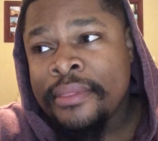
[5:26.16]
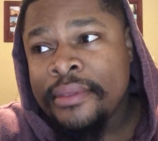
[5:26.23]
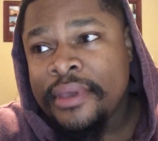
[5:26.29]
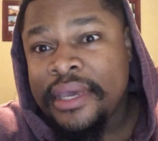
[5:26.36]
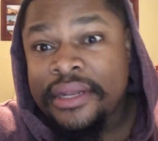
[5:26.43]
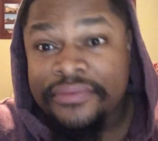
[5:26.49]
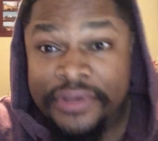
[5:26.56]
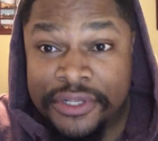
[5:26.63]

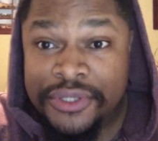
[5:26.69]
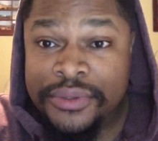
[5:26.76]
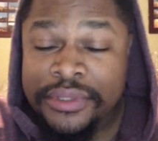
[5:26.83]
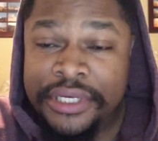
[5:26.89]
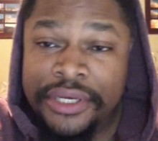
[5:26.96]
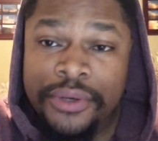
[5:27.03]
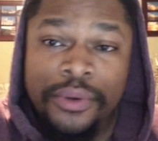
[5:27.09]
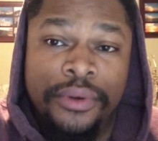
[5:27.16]

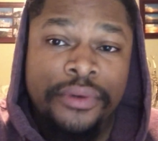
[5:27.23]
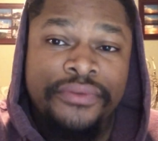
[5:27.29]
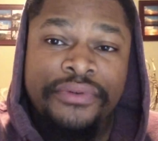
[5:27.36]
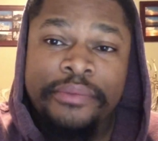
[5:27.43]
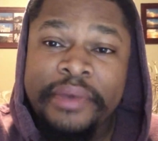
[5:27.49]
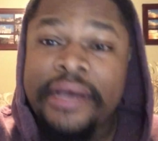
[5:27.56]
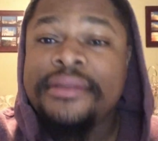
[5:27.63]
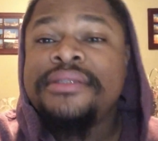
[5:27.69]
individually or
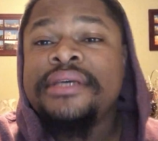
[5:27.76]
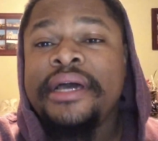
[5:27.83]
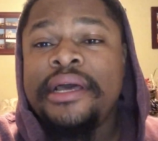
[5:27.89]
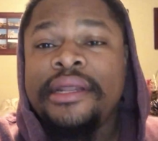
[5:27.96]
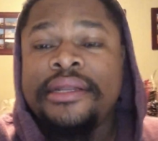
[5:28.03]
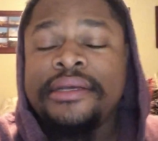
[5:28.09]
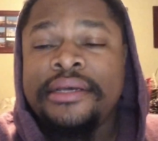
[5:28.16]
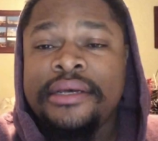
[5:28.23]
from
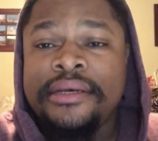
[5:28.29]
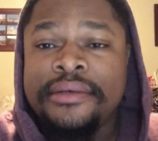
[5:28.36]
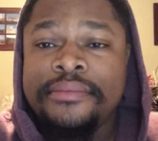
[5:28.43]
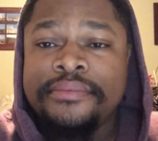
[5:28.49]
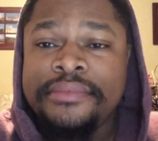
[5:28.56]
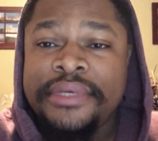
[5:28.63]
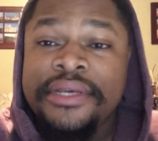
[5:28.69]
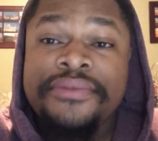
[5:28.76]
outside
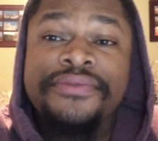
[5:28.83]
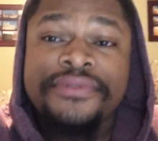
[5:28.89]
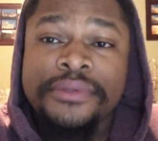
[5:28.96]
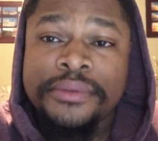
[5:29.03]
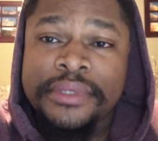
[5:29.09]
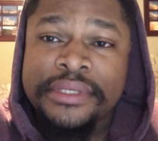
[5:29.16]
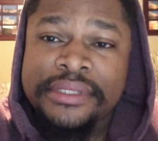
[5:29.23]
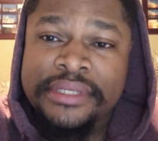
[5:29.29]

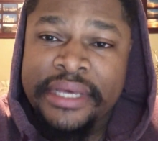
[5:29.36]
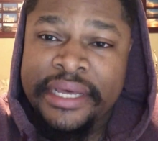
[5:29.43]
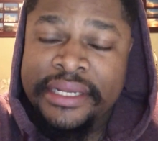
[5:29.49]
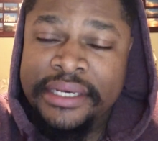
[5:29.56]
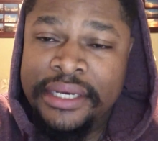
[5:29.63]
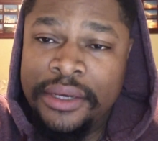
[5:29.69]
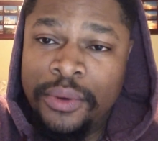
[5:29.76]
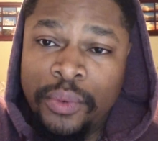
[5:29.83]
influence that
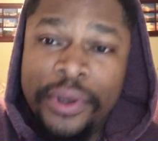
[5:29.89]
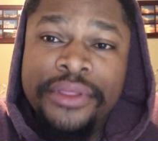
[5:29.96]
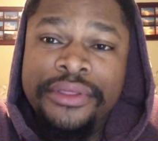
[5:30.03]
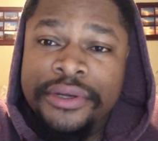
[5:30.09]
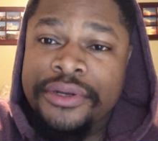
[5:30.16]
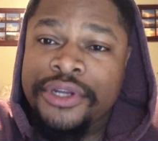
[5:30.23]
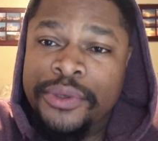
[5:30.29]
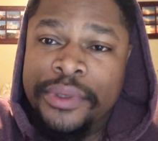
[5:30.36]
what
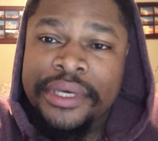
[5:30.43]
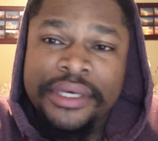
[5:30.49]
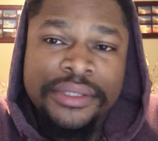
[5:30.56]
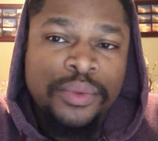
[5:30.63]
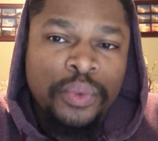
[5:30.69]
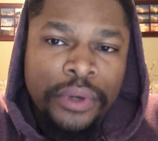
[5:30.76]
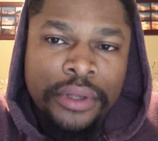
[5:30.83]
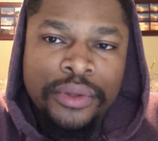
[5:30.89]
they're doing is
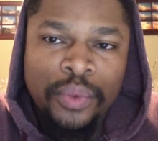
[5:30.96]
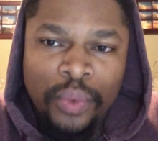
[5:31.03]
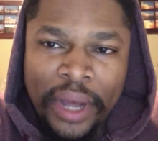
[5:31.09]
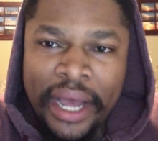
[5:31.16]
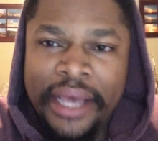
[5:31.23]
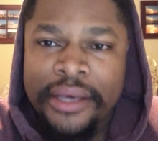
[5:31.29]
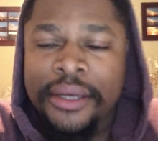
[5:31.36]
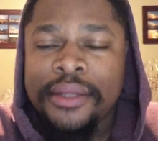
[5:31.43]

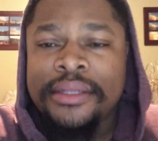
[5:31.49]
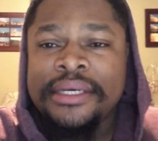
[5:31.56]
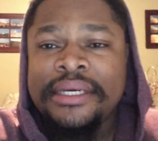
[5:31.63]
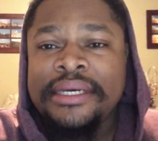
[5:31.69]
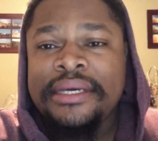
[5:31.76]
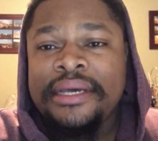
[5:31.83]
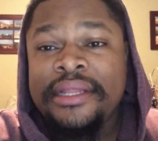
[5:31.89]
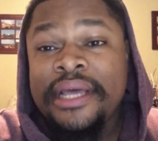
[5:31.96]
worthwhile,
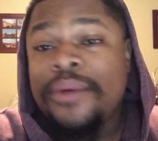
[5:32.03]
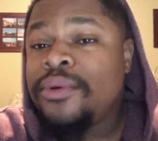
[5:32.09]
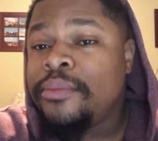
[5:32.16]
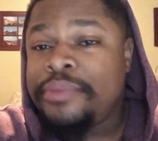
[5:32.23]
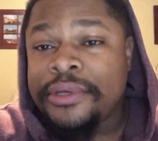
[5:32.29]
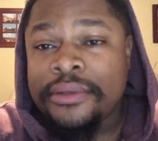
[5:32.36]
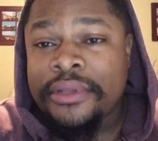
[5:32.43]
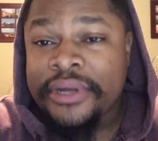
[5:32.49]
and that will
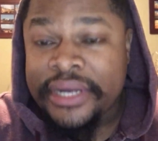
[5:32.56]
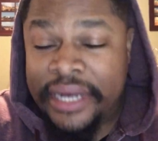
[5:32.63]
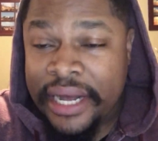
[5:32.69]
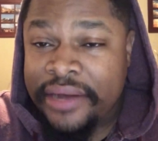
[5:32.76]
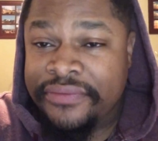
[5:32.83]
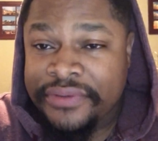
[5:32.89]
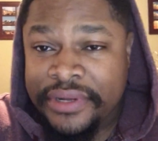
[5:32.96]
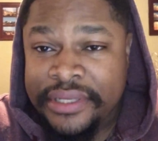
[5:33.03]
build their
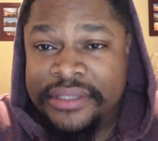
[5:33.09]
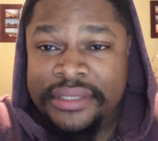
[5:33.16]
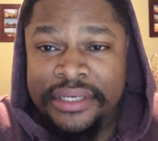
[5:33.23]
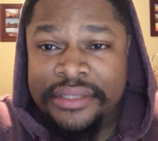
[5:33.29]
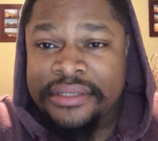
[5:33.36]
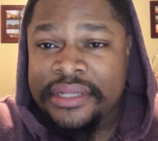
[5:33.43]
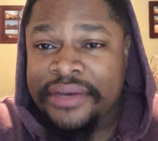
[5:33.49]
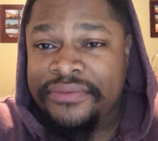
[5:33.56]
confidence
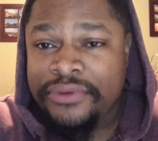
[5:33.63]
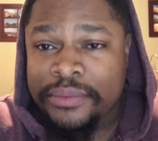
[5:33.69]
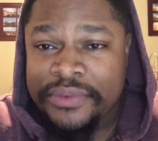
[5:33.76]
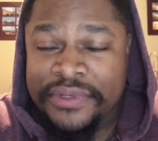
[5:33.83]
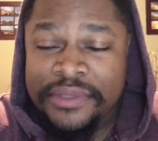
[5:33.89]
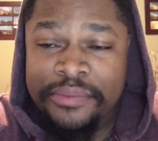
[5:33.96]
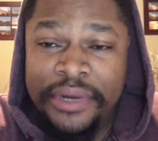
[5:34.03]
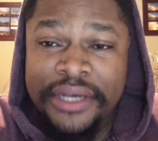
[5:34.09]
into that form of
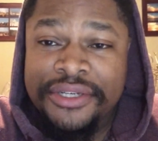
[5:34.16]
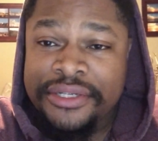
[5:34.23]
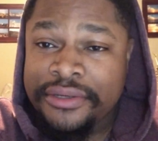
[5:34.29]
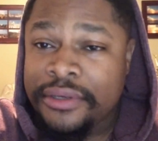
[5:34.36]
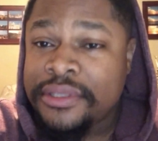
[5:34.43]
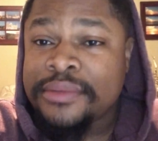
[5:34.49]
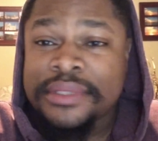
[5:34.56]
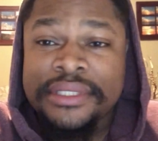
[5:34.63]
expression,
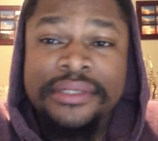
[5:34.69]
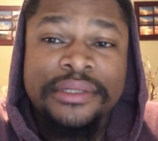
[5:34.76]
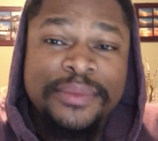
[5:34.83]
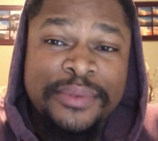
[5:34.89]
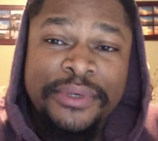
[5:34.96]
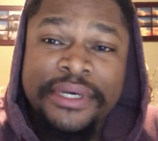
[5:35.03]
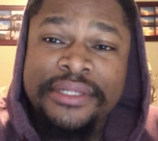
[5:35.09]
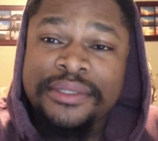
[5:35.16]
ultimately to the
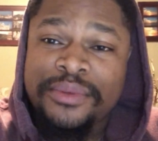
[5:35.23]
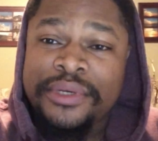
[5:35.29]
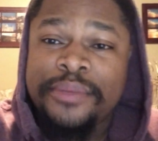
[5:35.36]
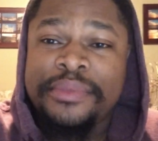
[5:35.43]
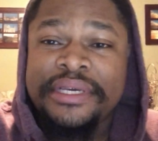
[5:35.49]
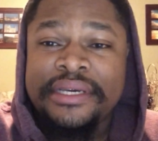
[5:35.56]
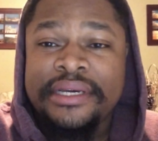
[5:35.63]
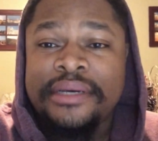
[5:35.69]
point to where it
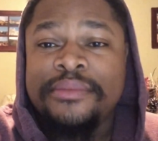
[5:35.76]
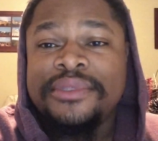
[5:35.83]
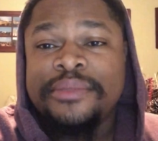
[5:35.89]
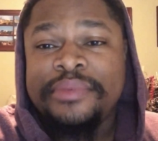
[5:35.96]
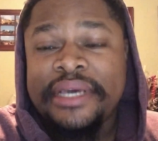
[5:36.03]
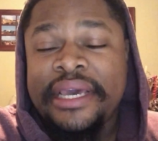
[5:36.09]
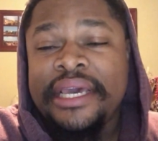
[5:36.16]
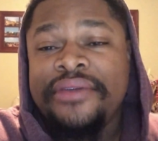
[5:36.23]
becomes a
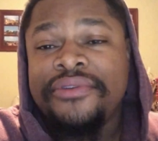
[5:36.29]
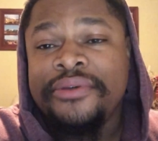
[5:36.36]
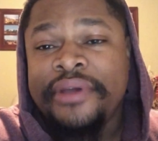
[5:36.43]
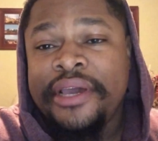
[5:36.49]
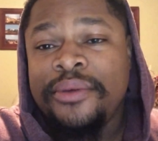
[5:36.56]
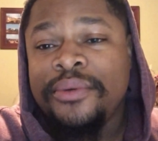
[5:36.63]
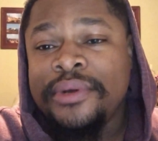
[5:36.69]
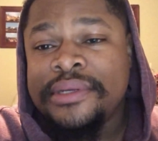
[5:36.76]
behavior,
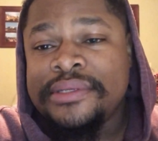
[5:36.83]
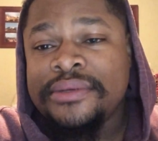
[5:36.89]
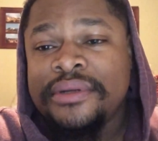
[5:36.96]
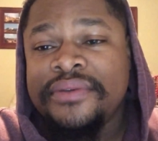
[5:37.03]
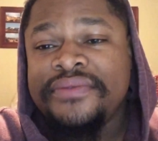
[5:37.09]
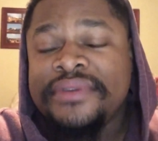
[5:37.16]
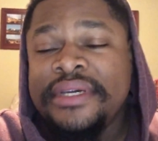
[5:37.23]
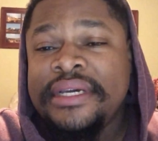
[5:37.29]
right, where it's sort
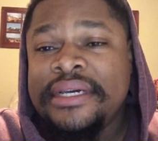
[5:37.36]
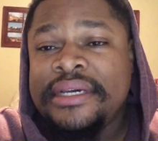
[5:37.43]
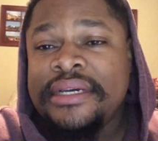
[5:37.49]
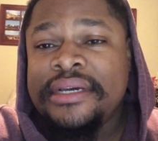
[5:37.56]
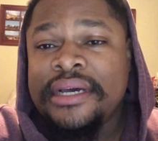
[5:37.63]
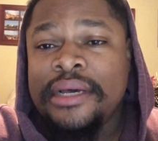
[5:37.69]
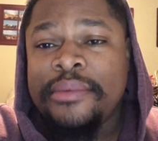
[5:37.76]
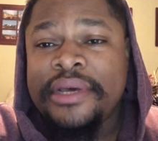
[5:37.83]
of
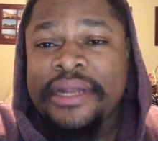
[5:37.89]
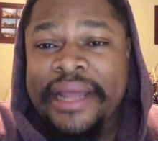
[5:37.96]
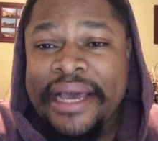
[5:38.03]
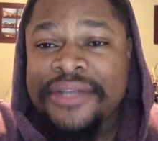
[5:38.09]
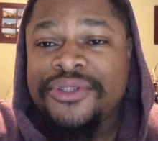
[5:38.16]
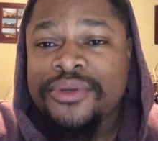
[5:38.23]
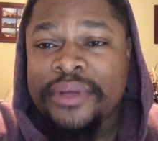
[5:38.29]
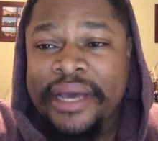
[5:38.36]
a
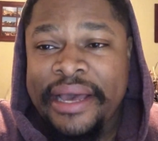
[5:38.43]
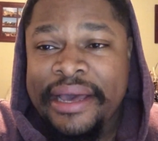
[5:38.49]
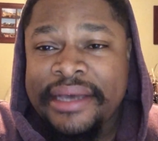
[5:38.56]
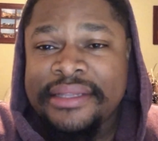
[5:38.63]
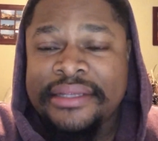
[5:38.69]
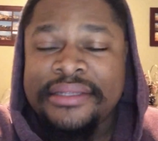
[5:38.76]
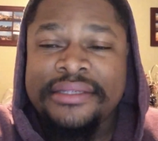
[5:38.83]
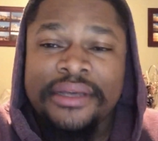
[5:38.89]
natural
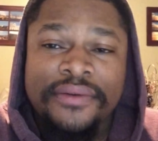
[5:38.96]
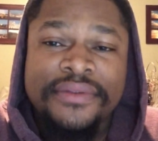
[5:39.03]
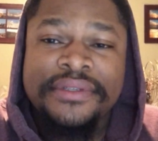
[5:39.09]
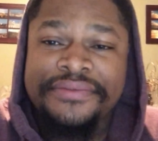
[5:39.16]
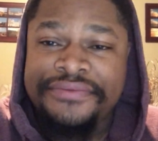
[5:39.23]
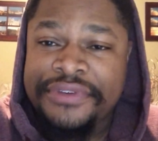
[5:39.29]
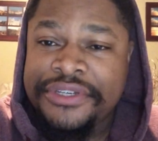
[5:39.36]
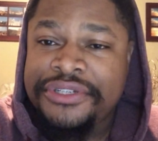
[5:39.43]
act. It's
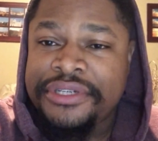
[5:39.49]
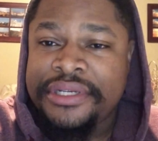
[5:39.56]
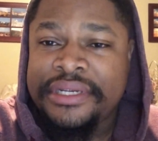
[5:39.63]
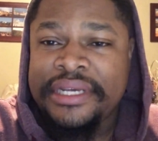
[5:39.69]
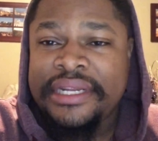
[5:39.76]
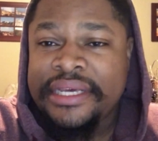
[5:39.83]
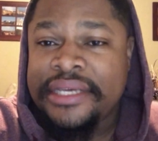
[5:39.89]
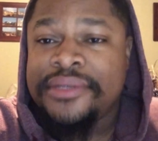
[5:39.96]
self-sufficient.
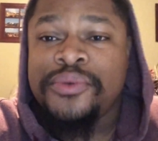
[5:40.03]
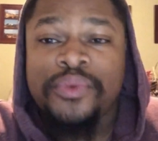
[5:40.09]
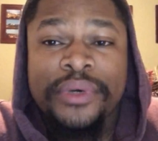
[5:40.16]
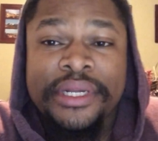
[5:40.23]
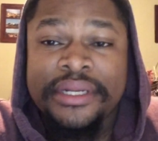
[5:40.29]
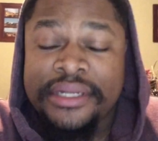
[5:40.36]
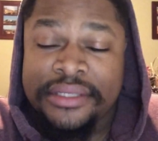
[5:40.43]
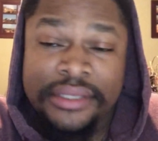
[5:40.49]
It is
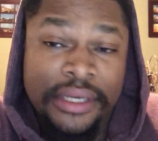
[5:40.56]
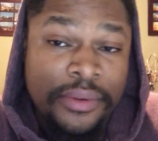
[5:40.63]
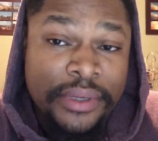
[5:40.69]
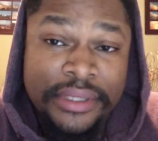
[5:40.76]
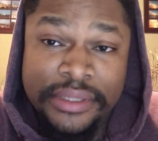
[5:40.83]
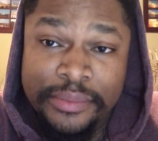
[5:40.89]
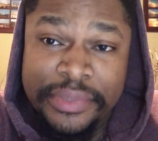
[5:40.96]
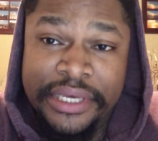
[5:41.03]
what it is going
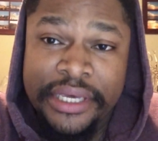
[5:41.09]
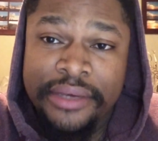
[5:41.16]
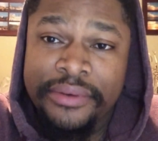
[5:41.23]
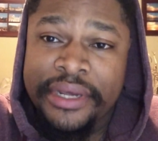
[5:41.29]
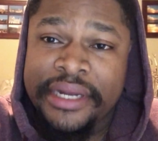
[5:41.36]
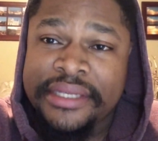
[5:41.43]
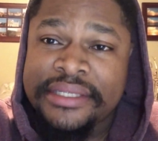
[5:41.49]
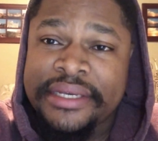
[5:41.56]
to be,
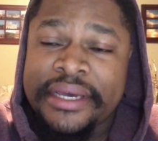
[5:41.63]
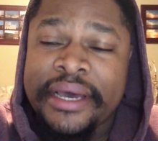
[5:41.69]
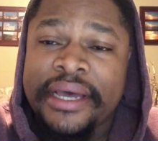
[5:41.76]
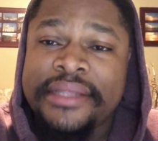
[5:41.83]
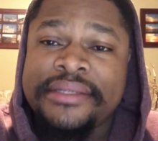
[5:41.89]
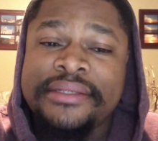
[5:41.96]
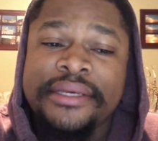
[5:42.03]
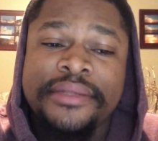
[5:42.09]
right? It's a
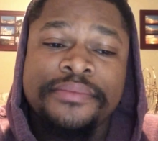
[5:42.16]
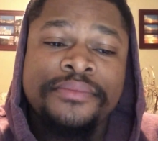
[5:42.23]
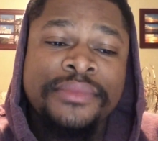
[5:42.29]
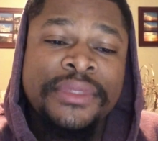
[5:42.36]
constant.